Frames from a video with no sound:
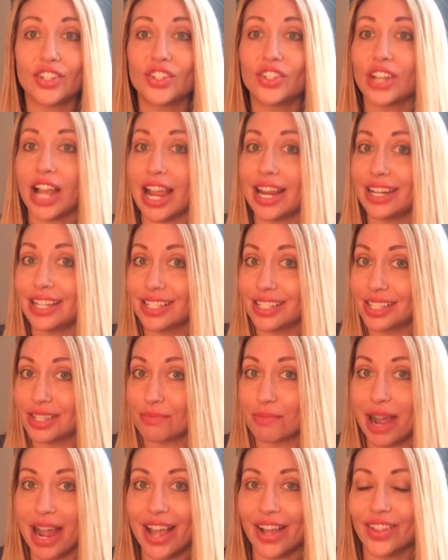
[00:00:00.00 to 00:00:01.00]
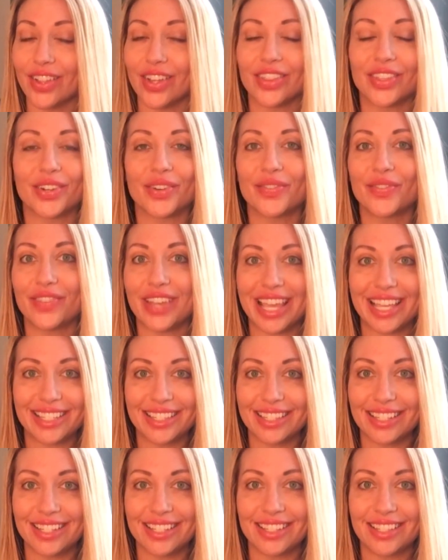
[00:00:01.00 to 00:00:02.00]
We believe the members
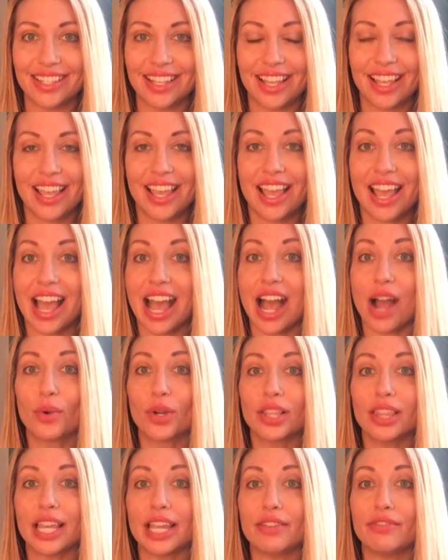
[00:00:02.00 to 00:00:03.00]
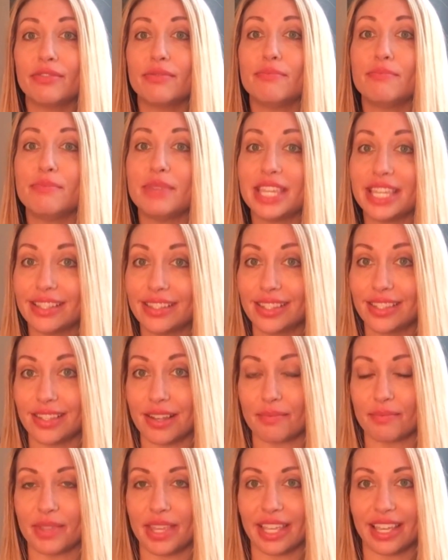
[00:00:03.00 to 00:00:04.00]
can come up with lots of ideas to
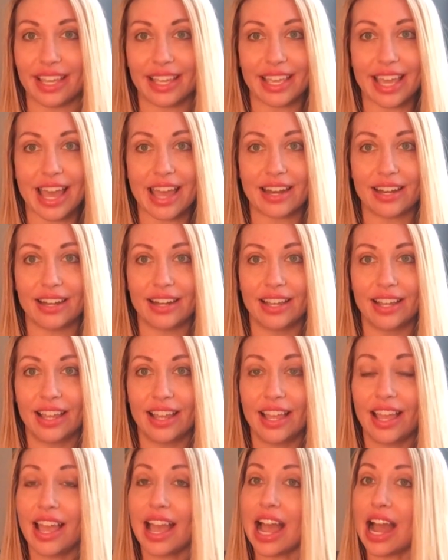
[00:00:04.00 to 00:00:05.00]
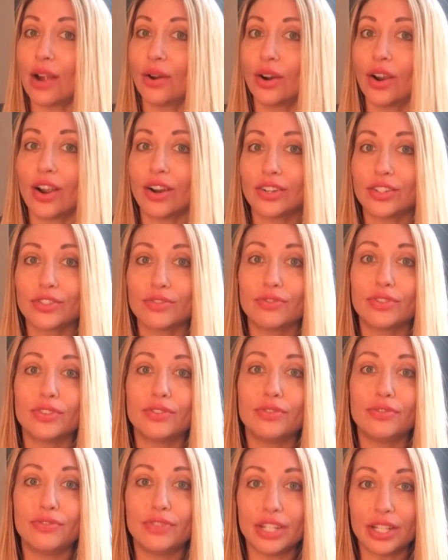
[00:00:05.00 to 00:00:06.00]
sell books for the fundraiser.
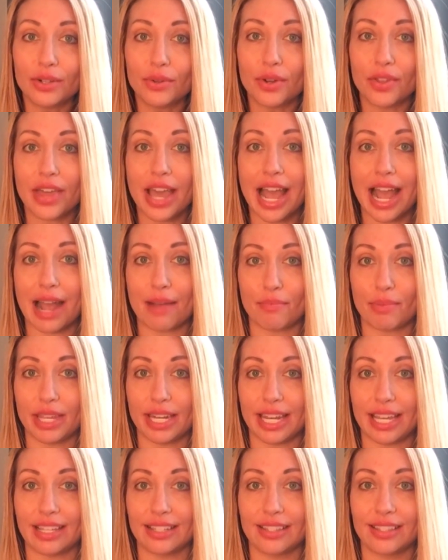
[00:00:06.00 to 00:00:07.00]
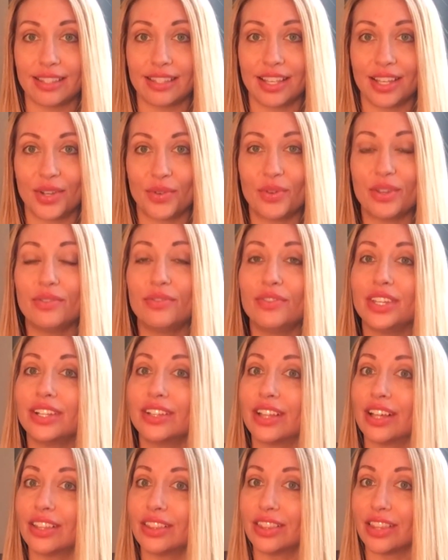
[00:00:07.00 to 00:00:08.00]
One idea is to
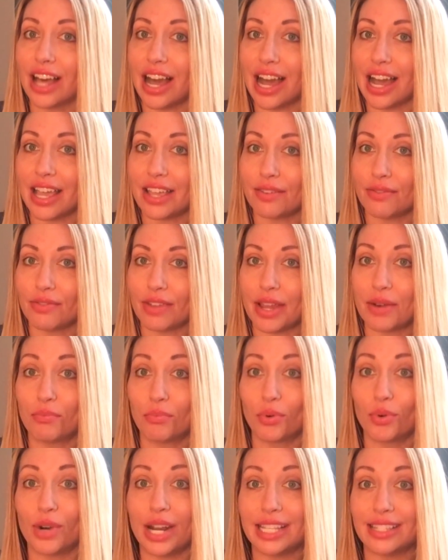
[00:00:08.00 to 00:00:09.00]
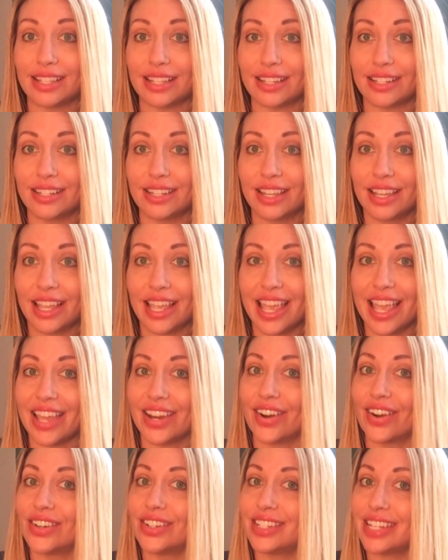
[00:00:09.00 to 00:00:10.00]
partner with another church or organization.